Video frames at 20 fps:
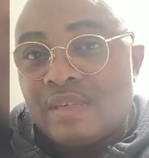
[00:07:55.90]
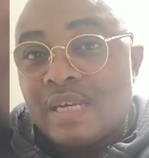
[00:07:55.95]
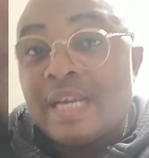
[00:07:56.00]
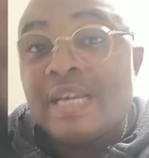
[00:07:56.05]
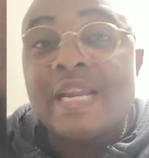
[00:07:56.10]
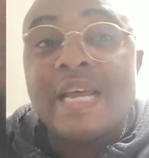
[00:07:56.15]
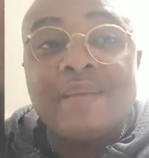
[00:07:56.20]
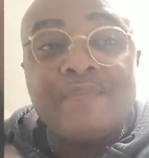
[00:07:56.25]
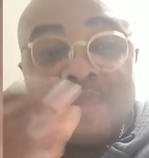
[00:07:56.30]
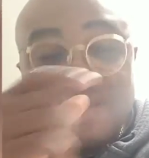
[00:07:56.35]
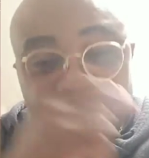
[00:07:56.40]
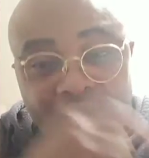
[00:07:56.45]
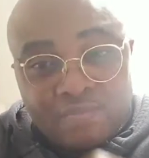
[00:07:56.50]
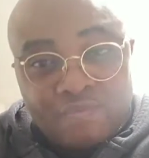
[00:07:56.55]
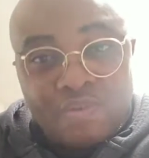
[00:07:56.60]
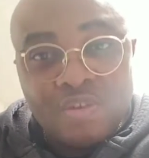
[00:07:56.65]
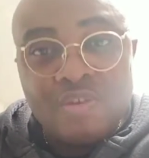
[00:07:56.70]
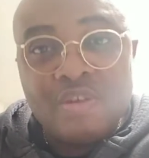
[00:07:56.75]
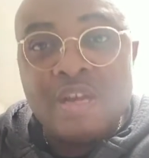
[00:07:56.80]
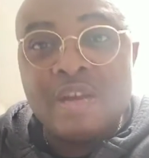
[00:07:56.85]
And I made a
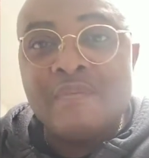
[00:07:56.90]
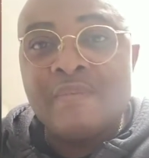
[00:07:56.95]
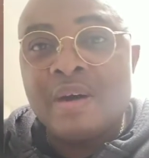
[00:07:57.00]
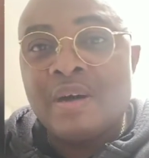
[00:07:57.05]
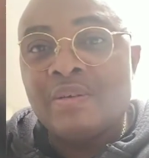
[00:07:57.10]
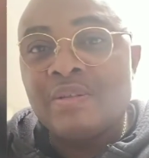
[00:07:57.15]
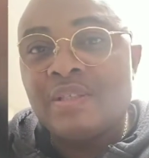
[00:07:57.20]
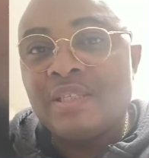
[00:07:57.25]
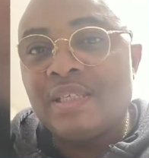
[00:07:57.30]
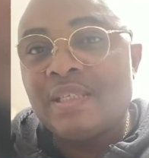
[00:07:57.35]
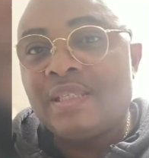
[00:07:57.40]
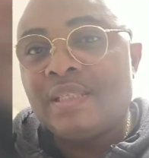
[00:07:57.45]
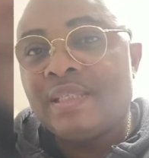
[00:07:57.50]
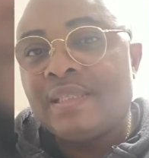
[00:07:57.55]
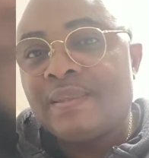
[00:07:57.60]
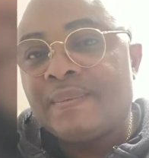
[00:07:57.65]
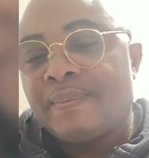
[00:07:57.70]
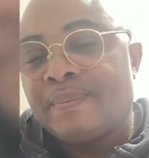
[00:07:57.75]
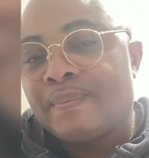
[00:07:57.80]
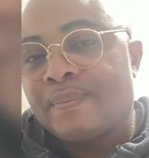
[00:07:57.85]
video about
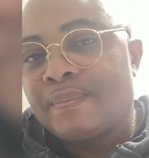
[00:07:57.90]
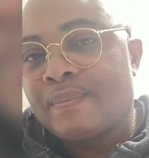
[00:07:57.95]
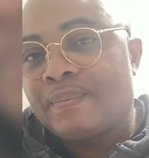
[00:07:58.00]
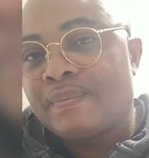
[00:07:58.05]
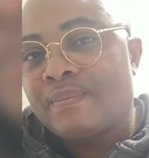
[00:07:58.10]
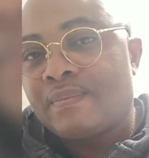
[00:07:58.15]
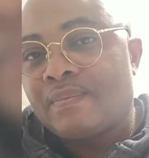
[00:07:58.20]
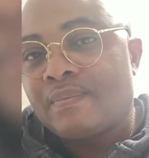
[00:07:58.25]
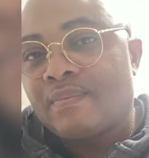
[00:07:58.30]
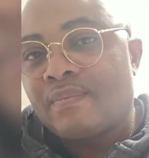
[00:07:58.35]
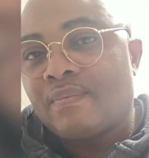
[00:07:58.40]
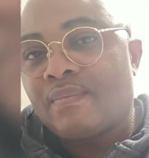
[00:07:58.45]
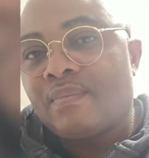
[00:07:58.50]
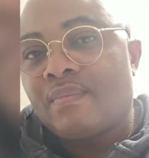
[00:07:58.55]
it.